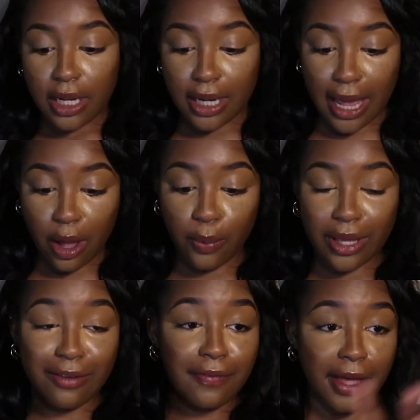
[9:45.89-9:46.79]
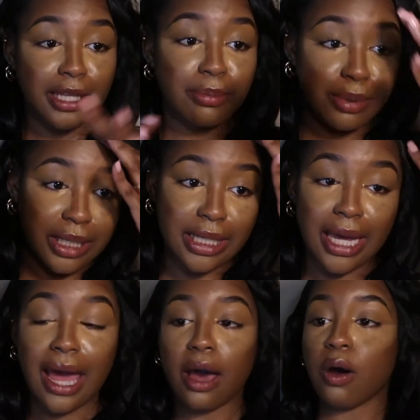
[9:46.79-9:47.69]
Now we can finally blend
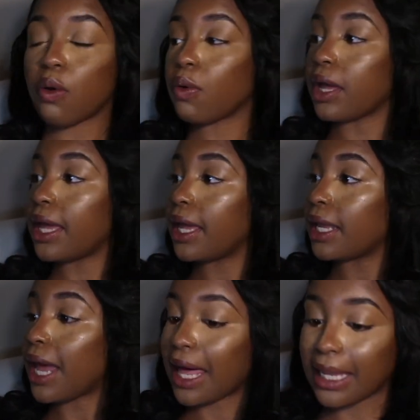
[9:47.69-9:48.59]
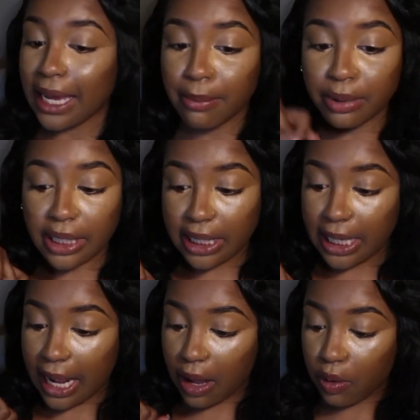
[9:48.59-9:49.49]
it out, and I like blending
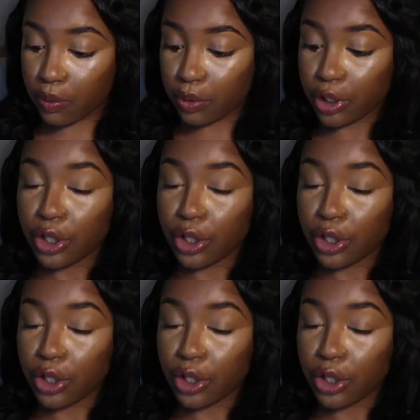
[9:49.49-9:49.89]
it out